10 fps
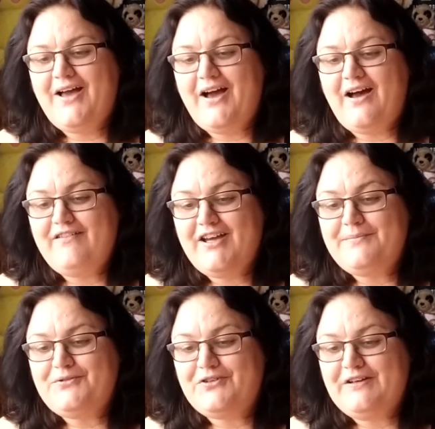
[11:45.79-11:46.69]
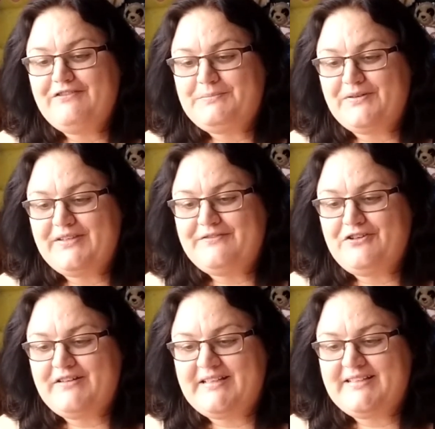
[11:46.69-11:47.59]
Hurry up, Toy responded for
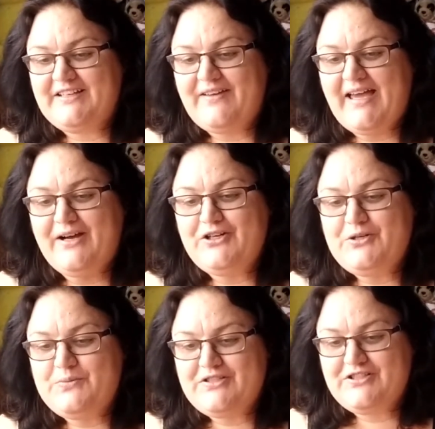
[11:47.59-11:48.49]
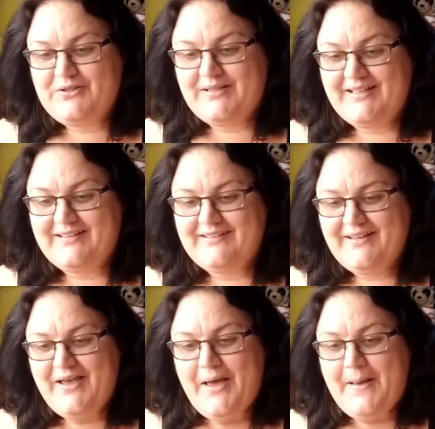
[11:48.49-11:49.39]
gritted teeth. How do you want to do this?
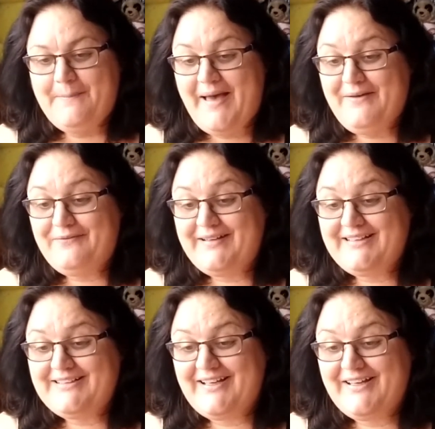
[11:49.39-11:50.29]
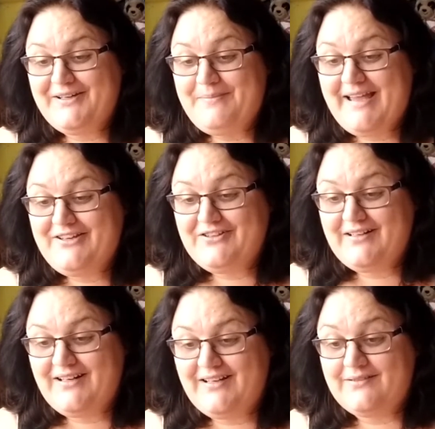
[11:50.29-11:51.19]
Matt flicked at her an impatient
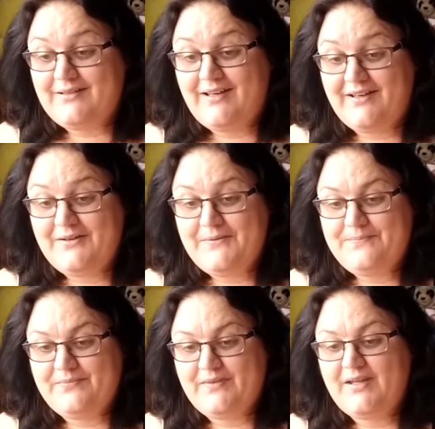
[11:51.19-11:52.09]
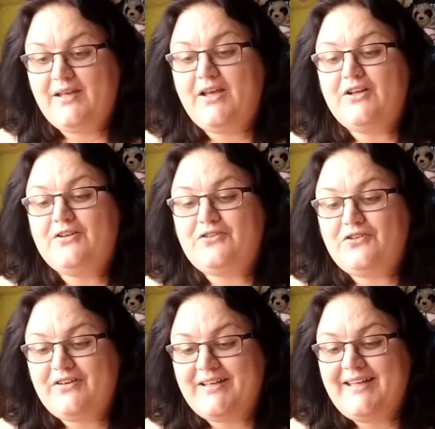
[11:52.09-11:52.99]
glance. Huh?
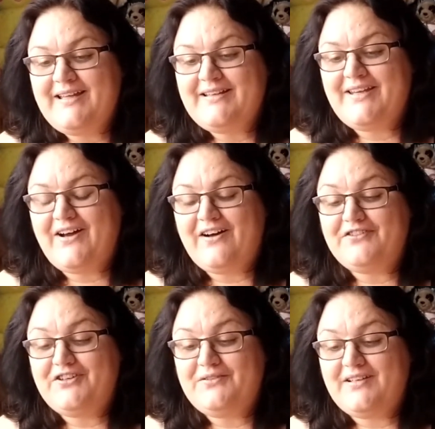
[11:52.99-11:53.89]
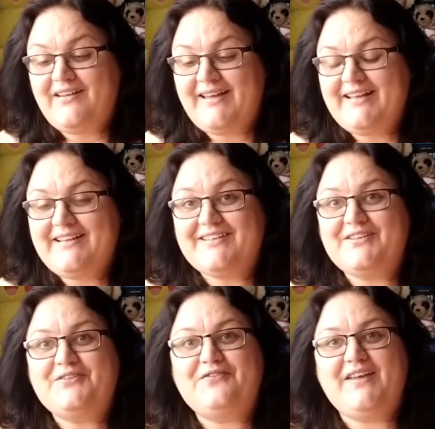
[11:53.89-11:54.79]
Doggy, the afternoon delight, the
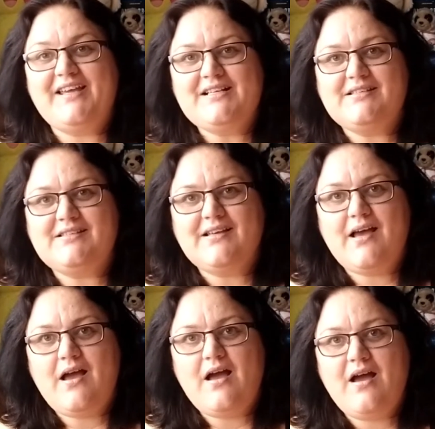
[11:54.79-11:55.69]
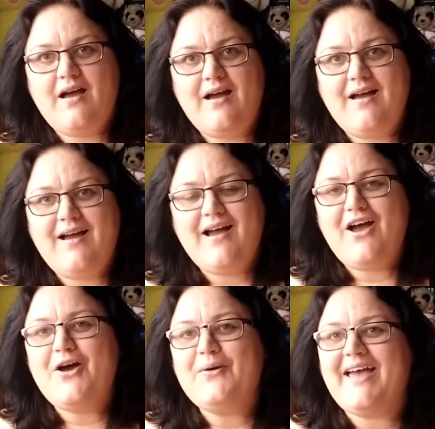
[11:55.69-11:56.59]
Sphinx.
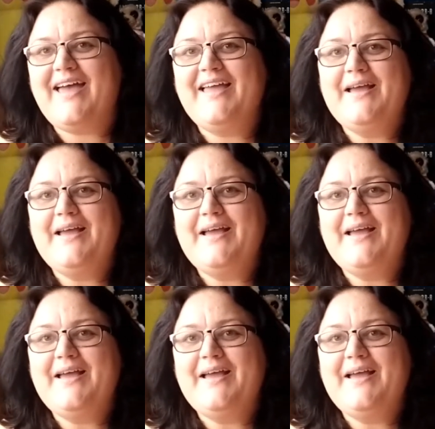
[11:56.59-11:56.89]
Okay.